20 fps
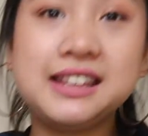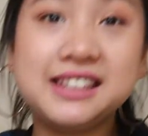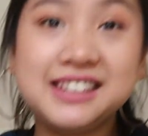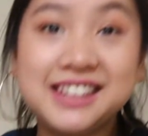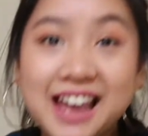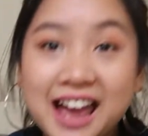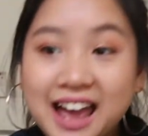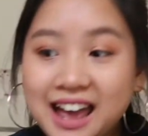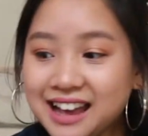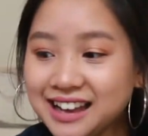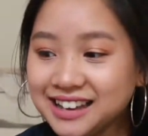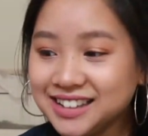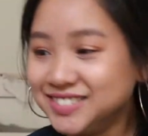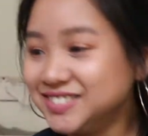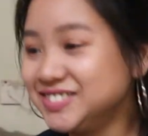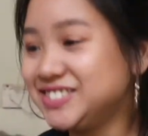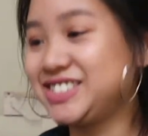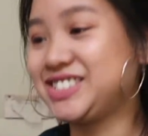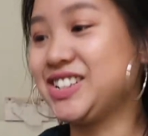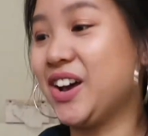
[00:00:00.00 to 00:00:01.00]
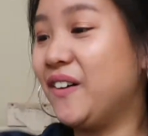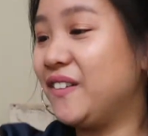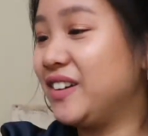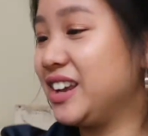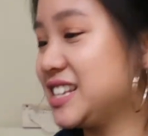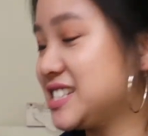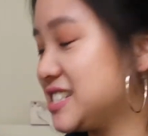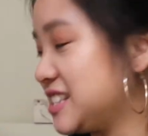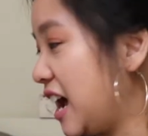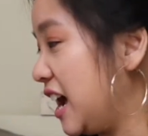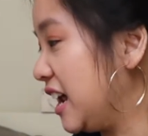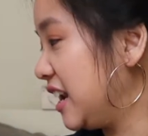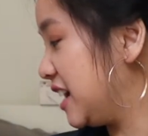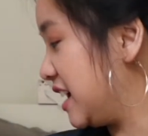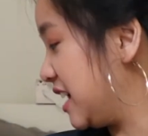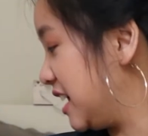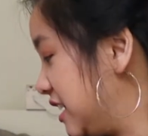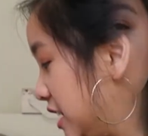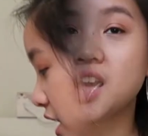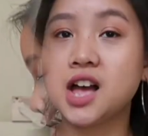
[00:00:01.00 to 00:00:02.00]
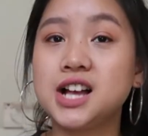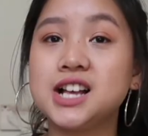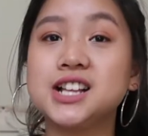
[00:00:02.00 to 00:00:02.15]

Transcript: Yeah, I'm so excited.